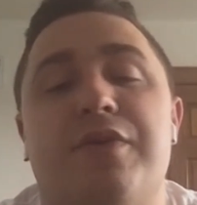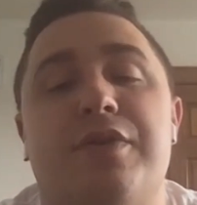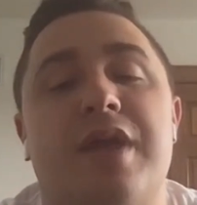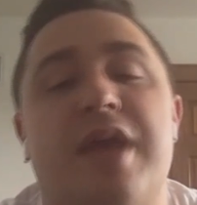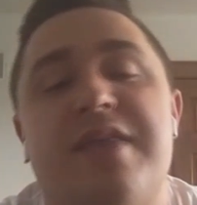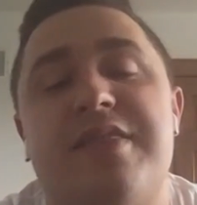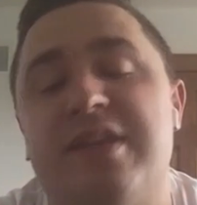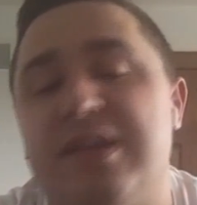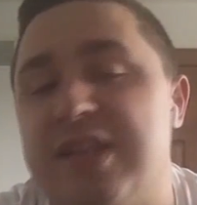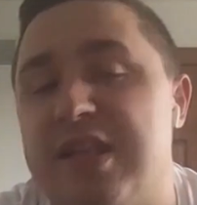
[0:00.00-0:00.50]
And
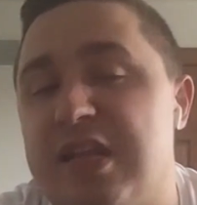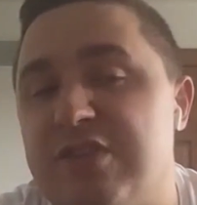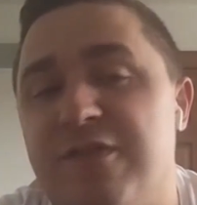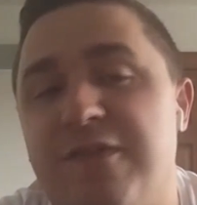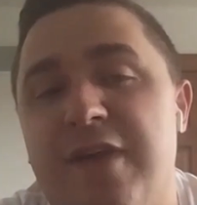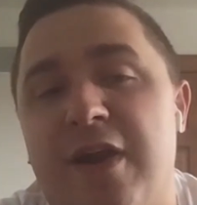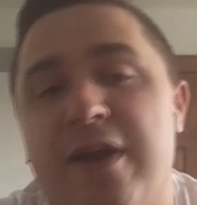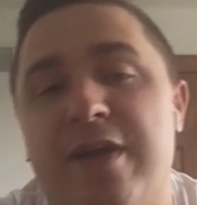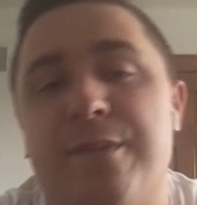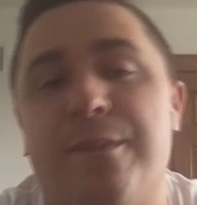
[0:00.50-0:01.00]
I think that's
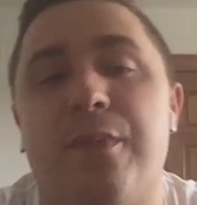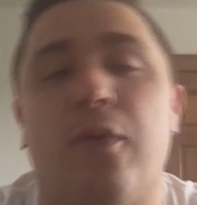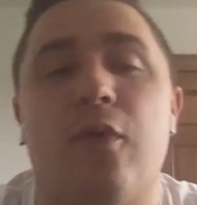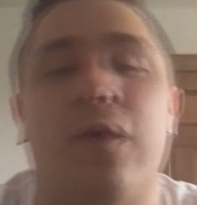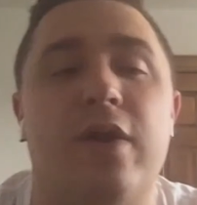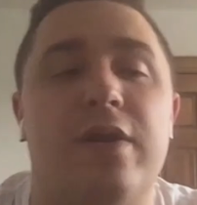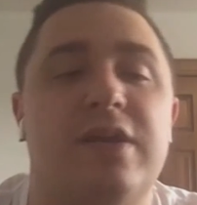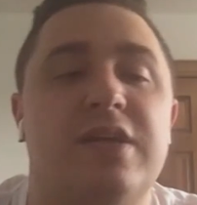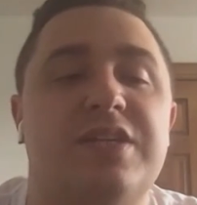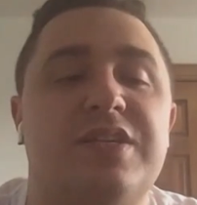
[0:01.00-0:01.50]
very
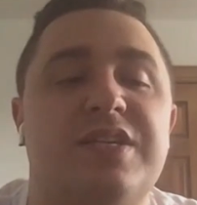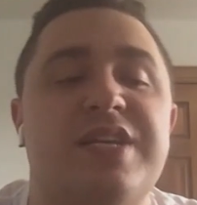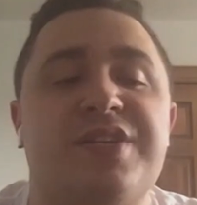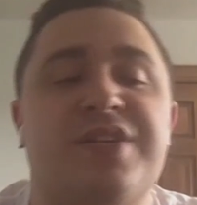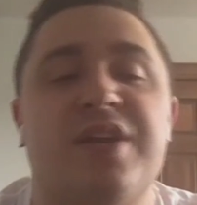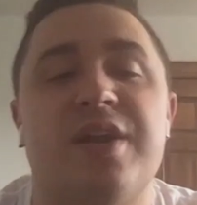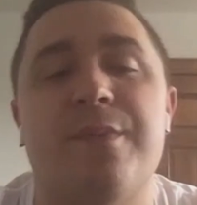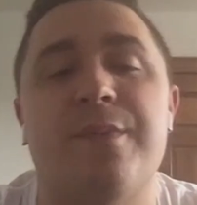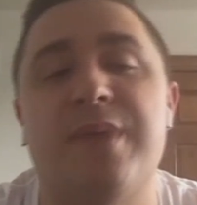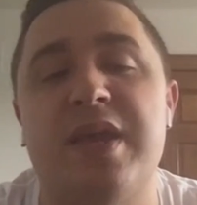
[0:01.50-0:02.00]
important because he's
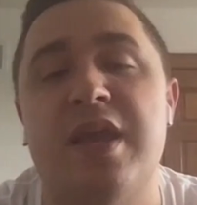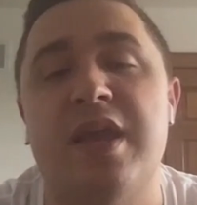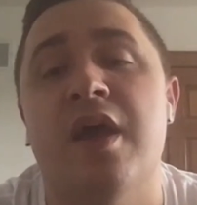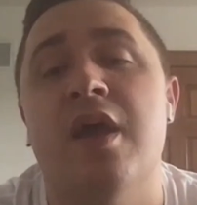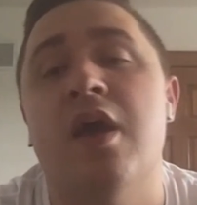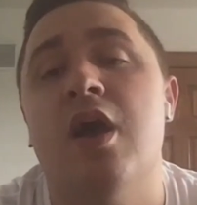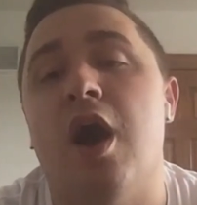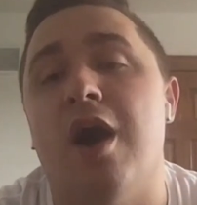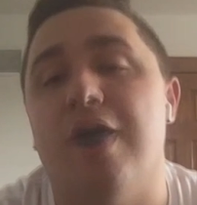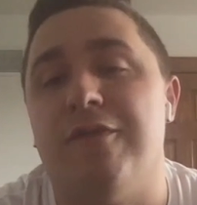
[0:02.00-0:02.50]
going to be
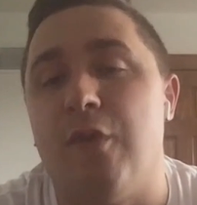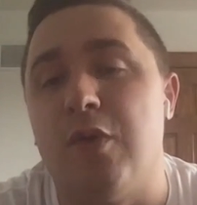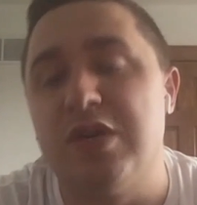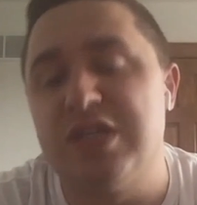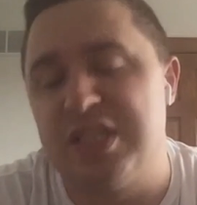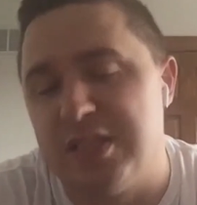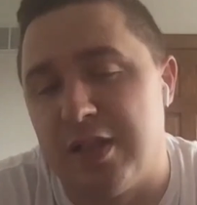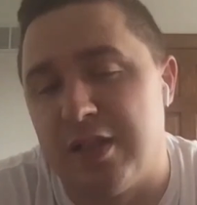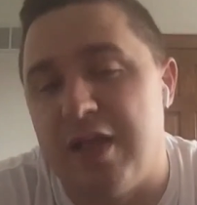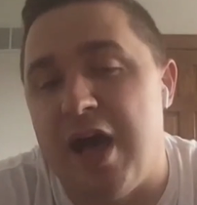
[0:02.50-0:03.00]
a
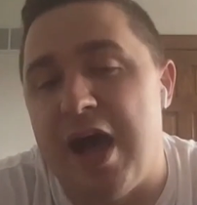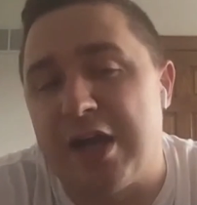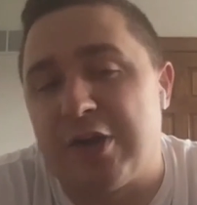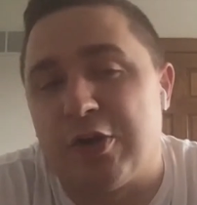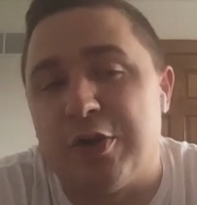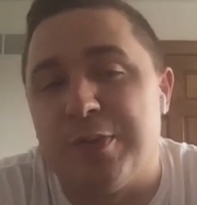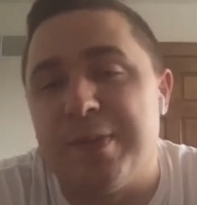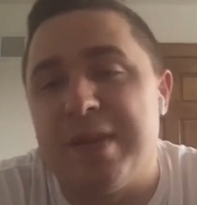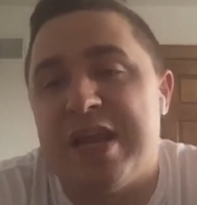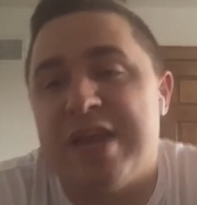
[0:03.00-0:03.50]
voice in the
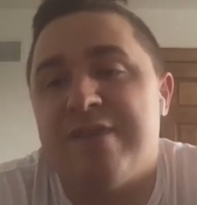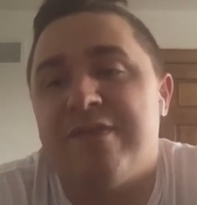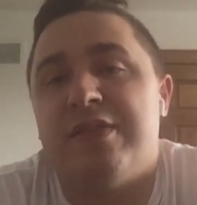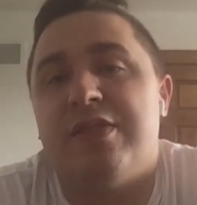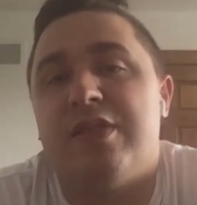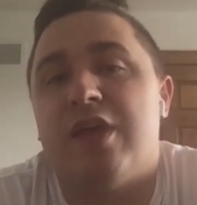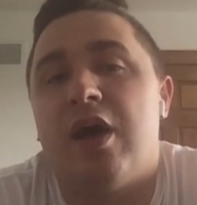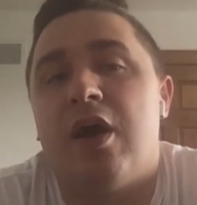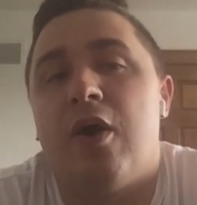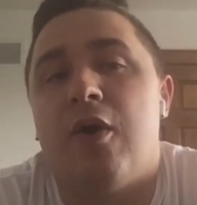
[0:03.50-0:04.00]
locker room,
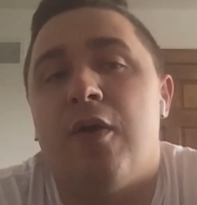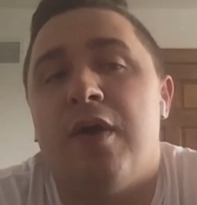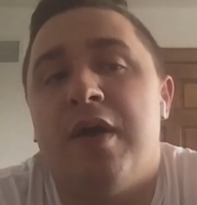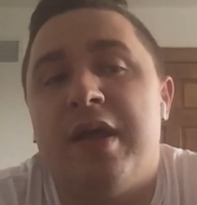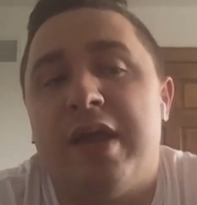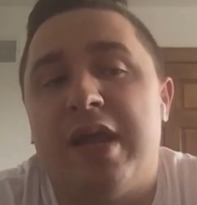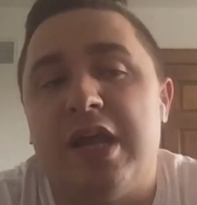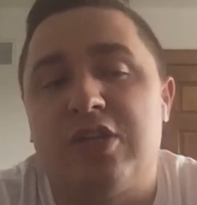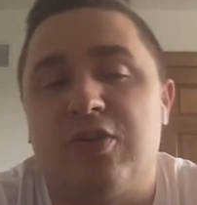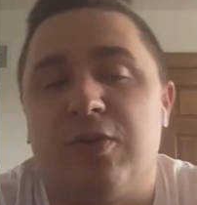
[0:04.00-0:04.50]
even though
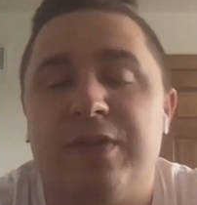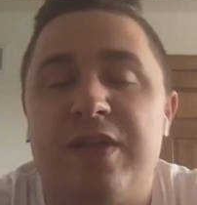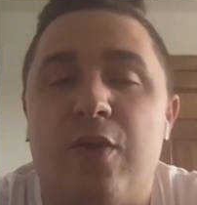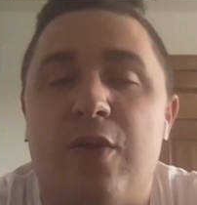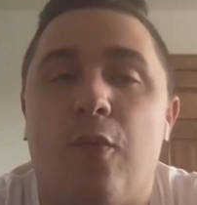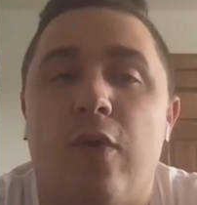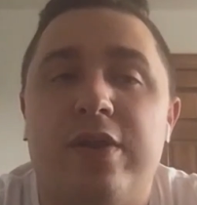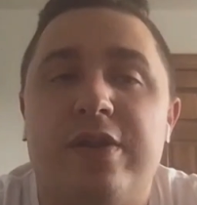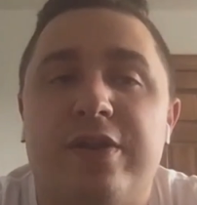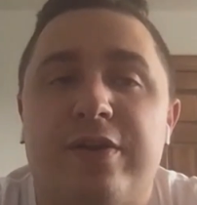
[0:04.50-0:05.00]
it's only a
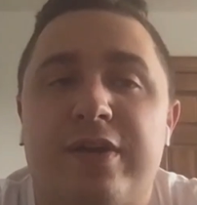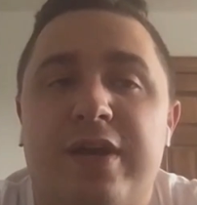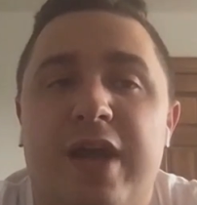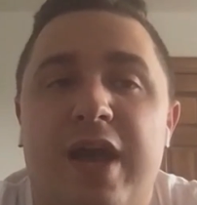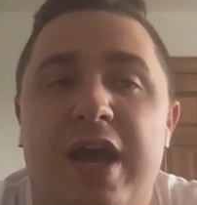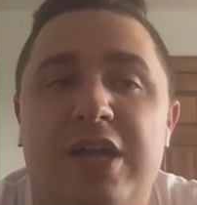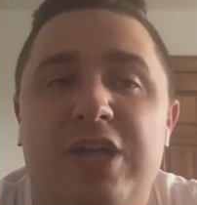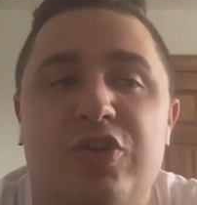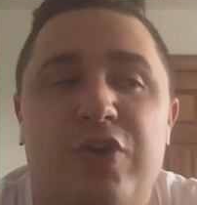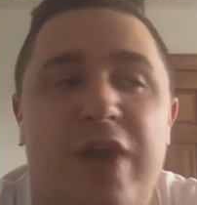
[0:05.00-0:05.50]
one year
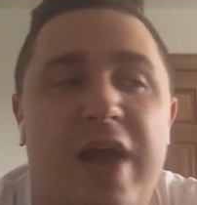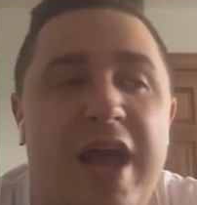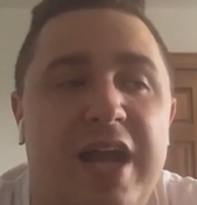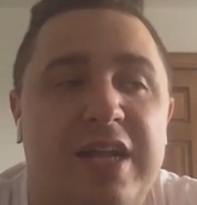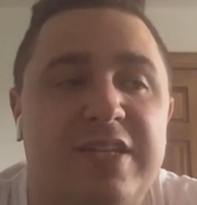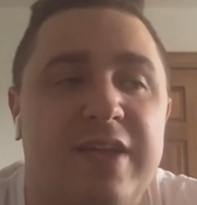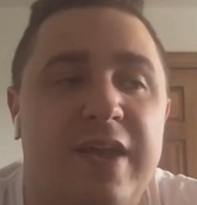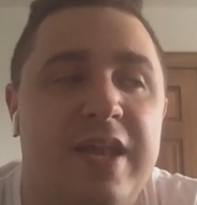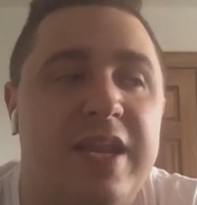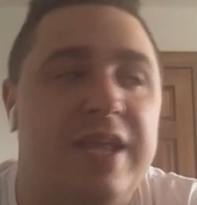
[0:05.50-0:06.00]

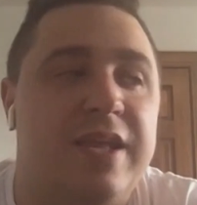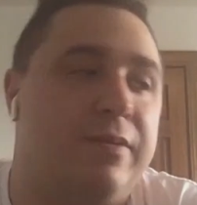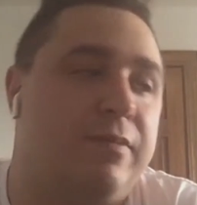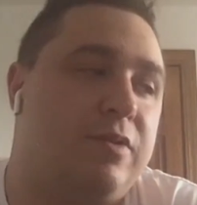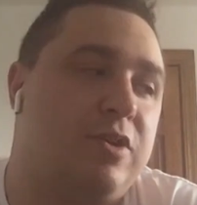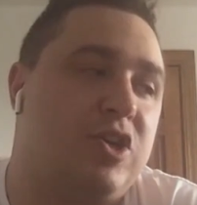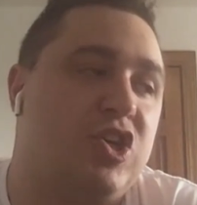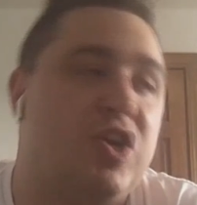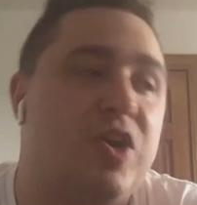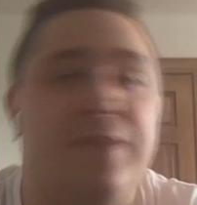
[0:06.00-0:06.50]
contract and he
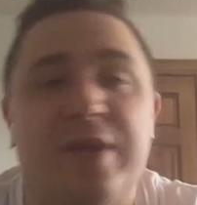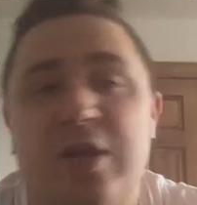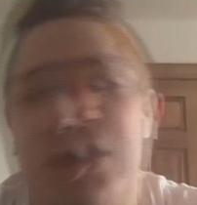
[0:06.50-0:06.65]
could be